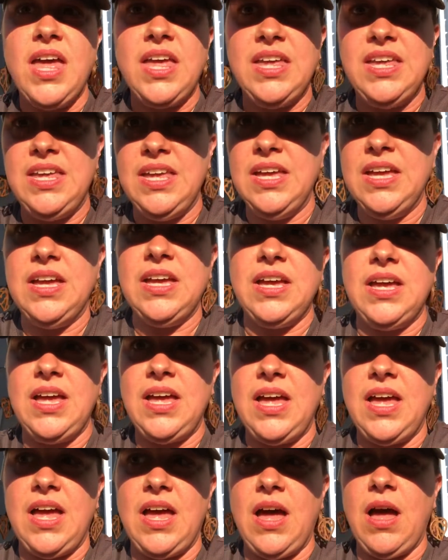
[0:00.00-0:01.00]
get
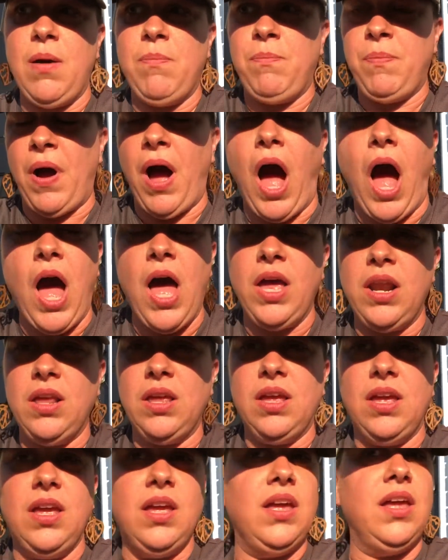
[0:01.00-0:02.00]
a pot
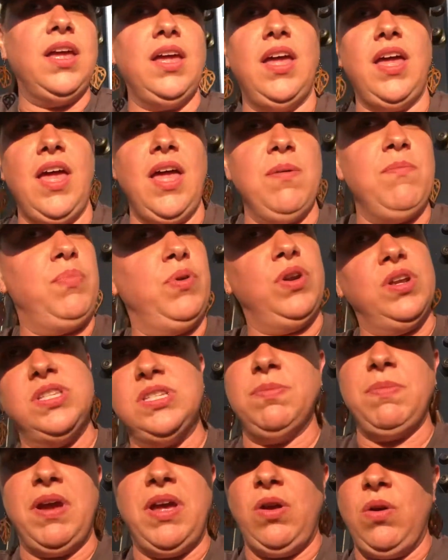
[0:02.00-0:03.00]
and put a
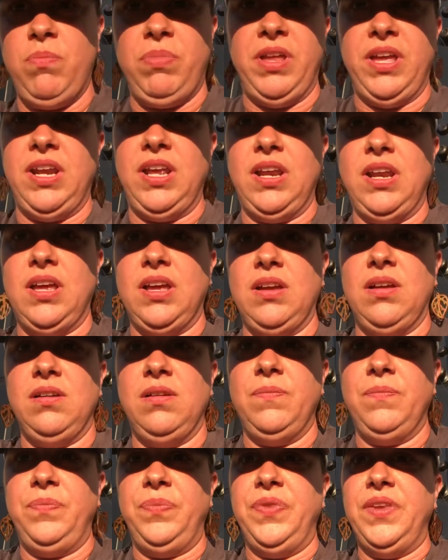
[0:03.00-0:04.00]
tomato plant in it.
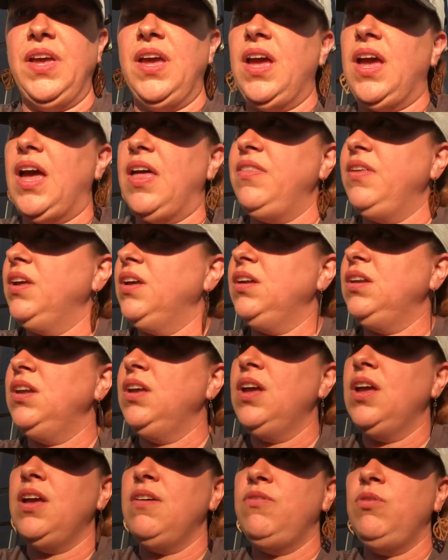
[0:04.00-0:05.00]
And then
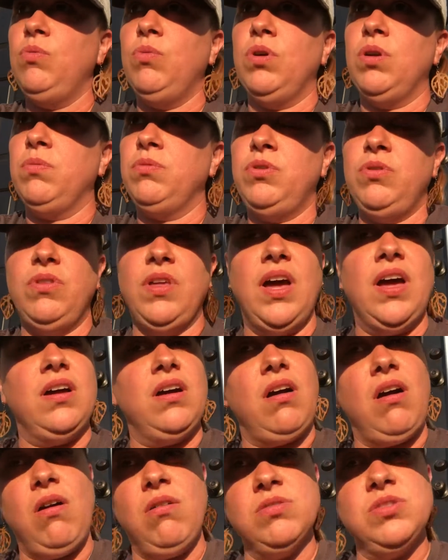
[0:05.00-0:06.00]
if you want to do that,
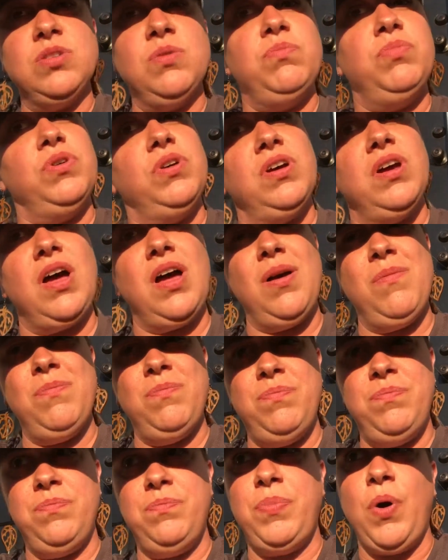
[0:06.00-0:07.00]
also put a
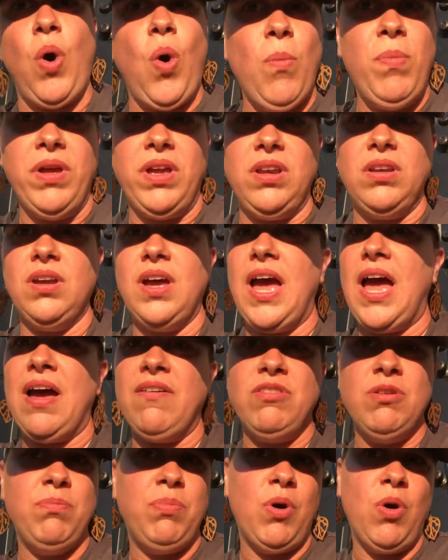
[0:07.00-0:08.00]
pole bean. Have
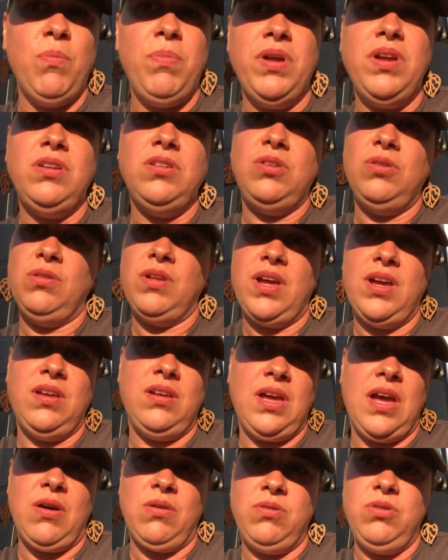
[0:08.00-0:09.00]
the pole bean do like
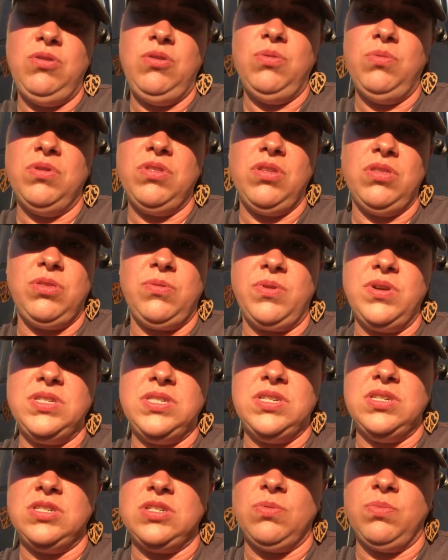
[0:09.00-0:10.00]
how you do with the Three
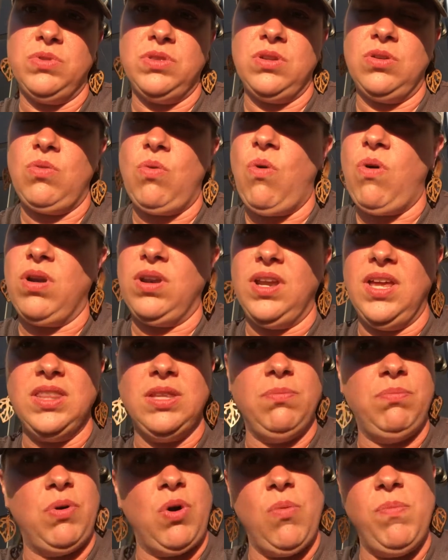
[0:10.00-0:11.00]
Sister with the corn. Let
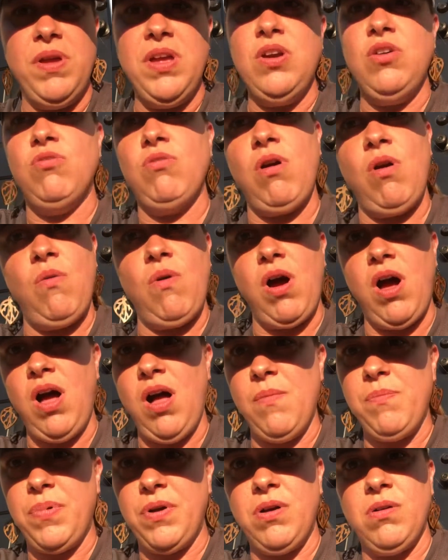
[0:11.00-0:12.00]
the pole bean grow
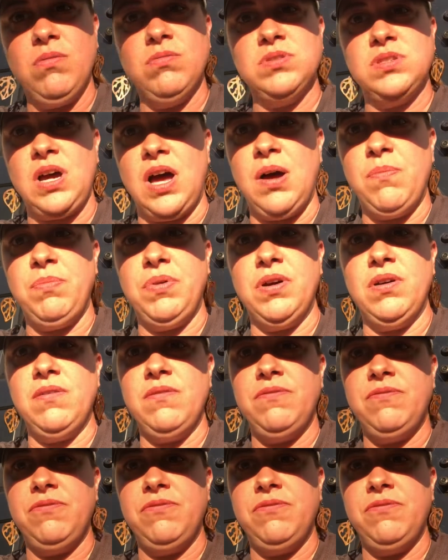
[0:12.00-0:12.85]
up on top of